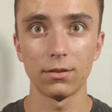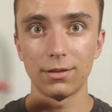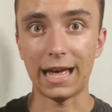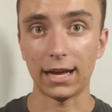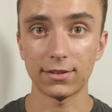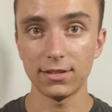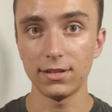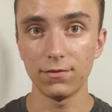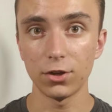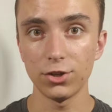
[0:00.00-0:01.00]

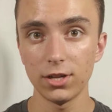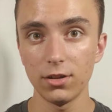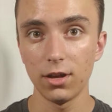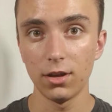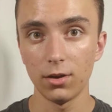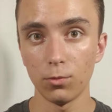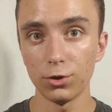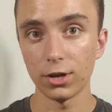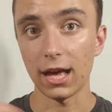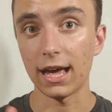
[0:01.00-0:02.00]
accented version,
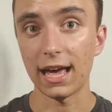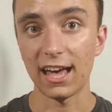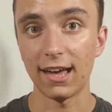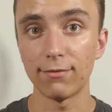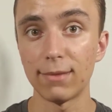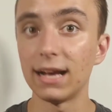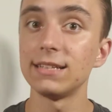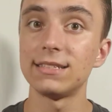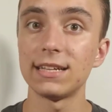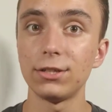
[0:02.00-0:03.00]
which I have mine
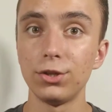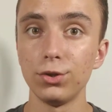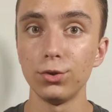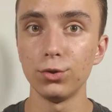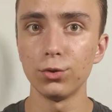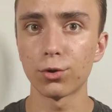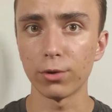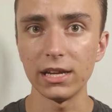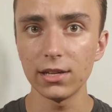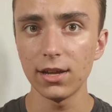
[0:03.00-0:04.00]
set to
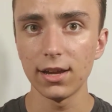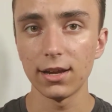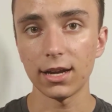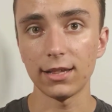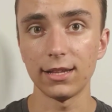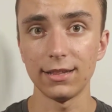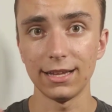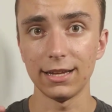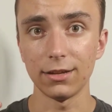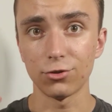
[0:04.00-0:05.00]
green, and then
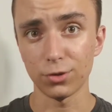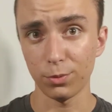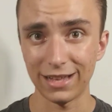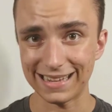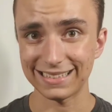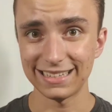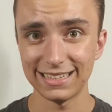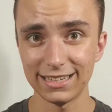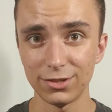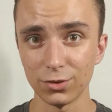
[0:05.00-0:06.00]
the triple
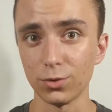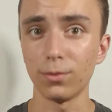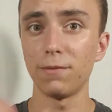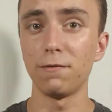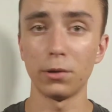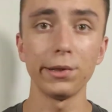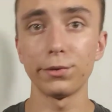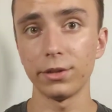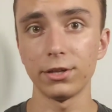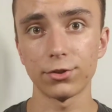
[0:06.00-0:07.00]
accented, so really,
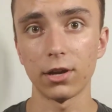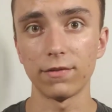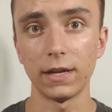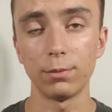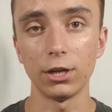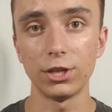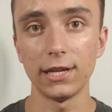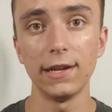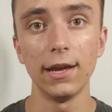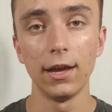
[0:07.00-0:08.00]
really strong
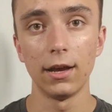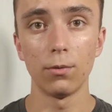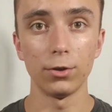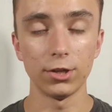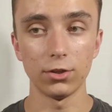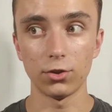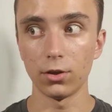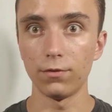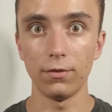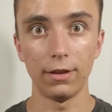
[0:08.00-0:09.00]
vibration, which is
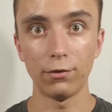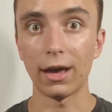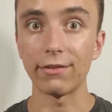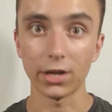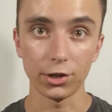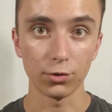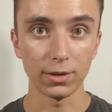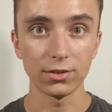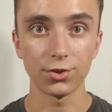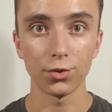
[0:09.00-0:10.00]
good if you have it on your
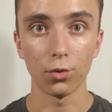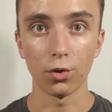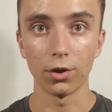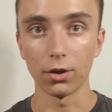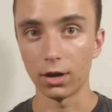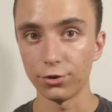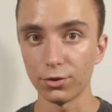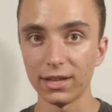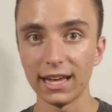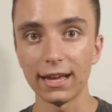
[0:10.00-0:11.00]
wrist or on your
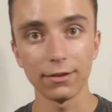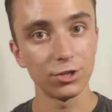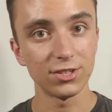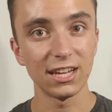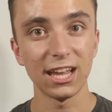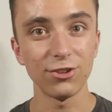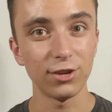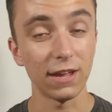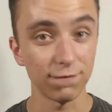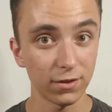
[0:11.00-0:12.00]
leg, just in case you
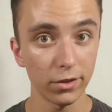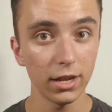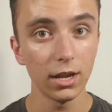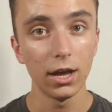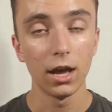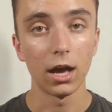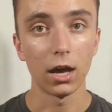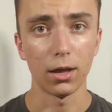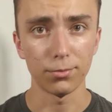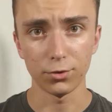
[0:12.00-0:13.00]
can't feel it.
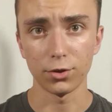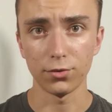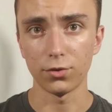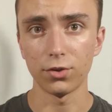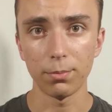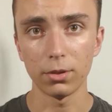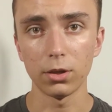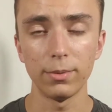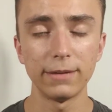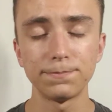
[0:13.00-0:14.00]
So turn those up a little
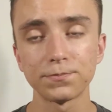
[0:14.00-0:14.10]
bit.